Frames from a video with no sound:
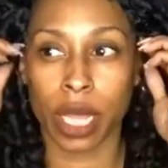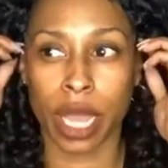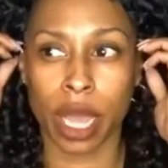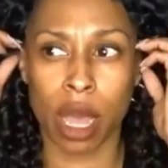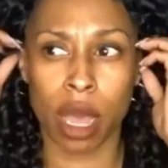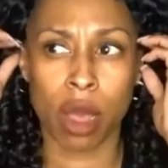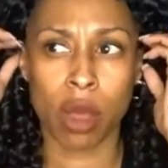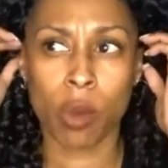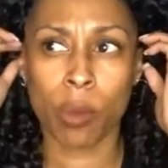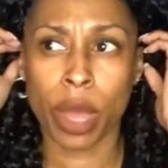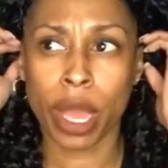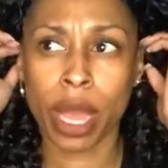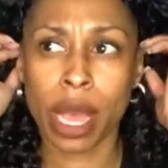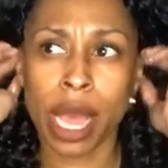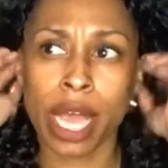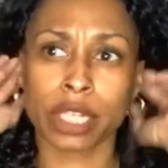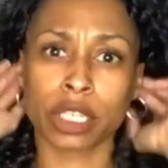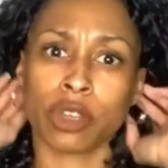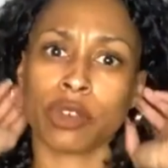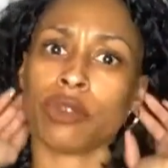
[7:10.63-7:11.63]
oh my gosh,
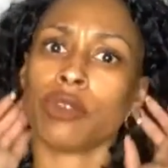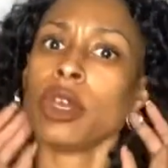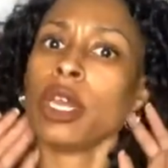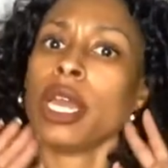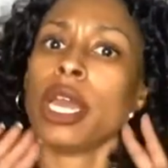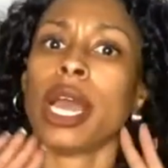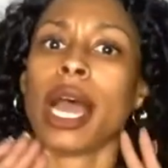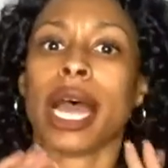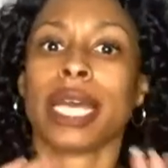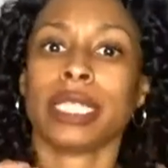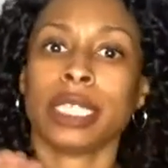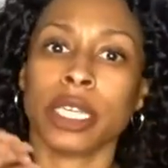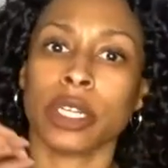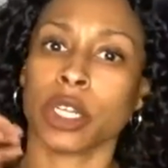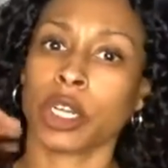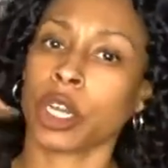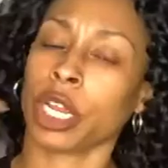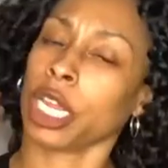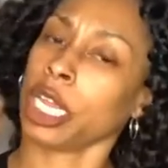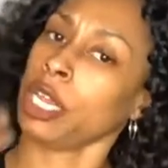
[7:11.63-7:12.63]
if I send her
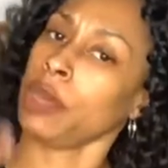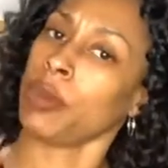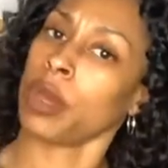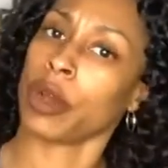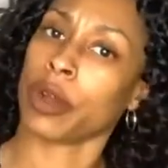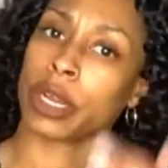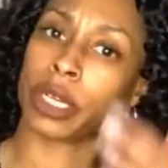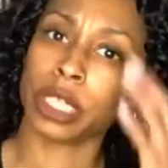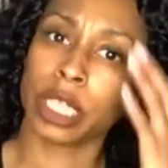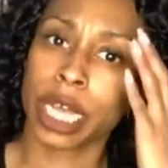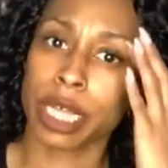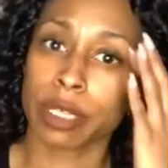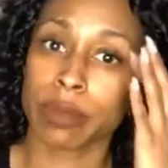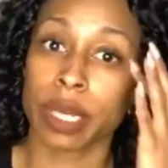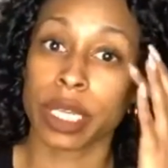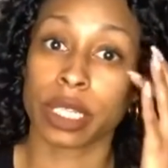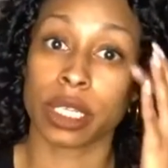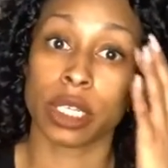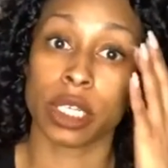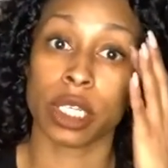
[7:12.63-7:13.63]
an email or a text
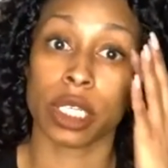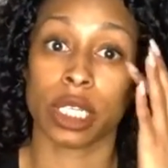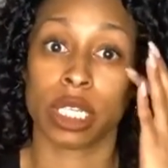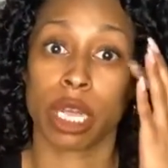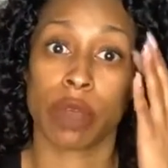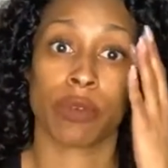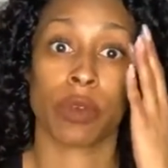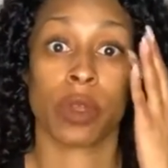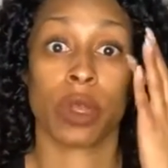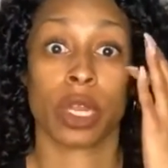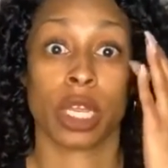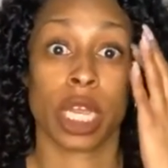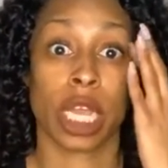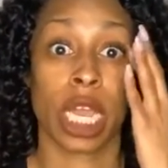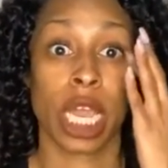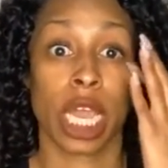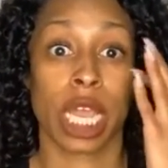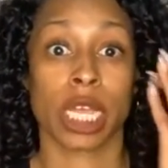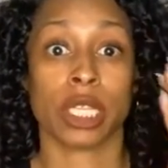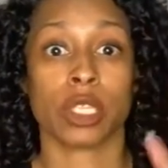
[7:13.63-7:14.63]
message, it's never going to get
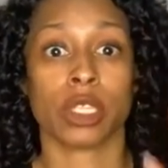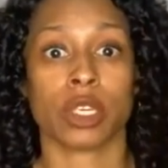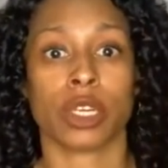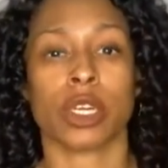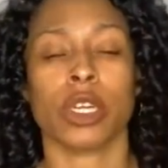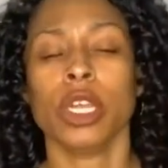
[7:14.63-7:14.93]
answered